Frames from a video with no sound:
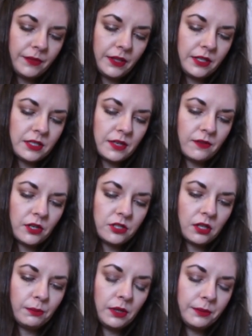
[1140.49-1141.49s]
there's never a
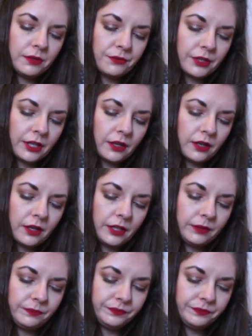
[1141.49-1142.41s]
dull moment for a gardener.